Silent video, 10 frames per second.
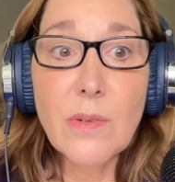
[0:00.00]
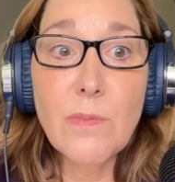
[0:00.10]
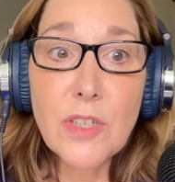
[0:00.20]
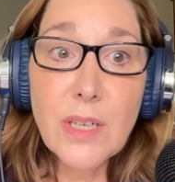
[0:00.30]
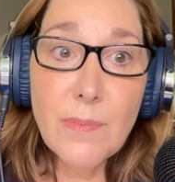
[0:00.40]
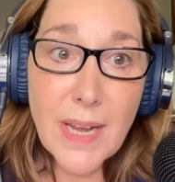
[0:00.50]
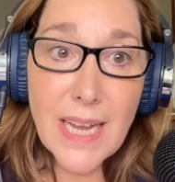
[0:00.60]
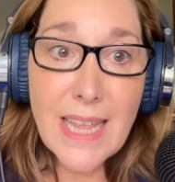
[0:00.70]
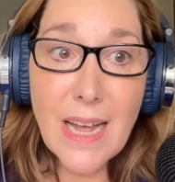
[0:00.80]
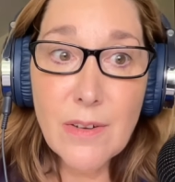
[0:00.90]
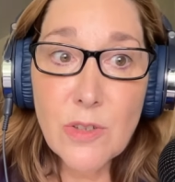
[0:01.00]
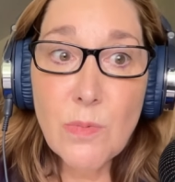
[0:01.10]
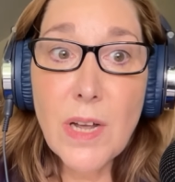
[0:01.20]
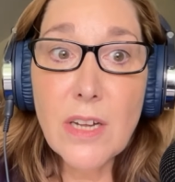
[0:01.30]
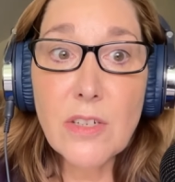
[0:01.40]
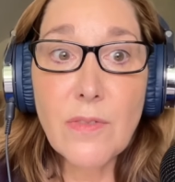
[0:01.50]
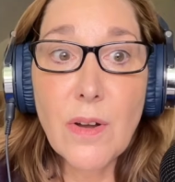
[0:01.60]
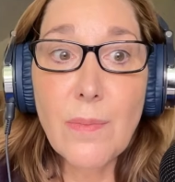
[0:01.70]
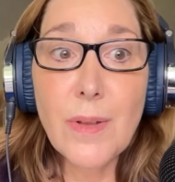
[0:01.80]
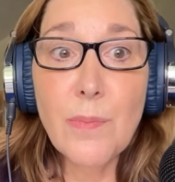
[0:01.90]
And when she made that switch
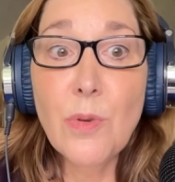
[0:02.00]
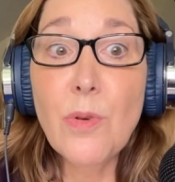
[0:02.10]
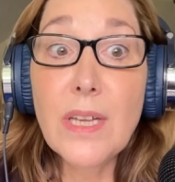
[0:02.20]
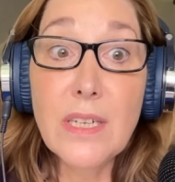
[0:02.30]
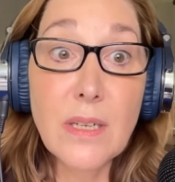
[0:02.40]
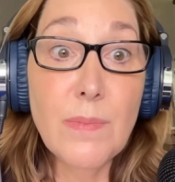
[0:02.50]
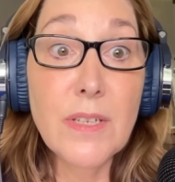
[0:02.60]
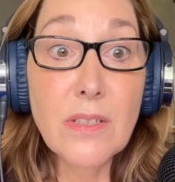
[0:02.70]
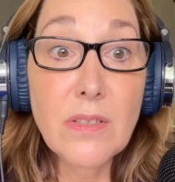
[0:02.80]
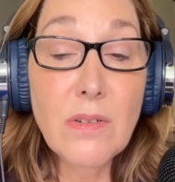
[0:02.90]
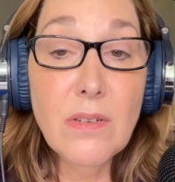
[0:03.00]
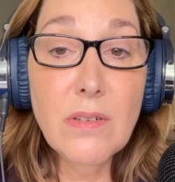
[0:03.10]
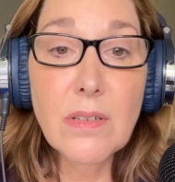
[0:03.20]
from employee to business owner,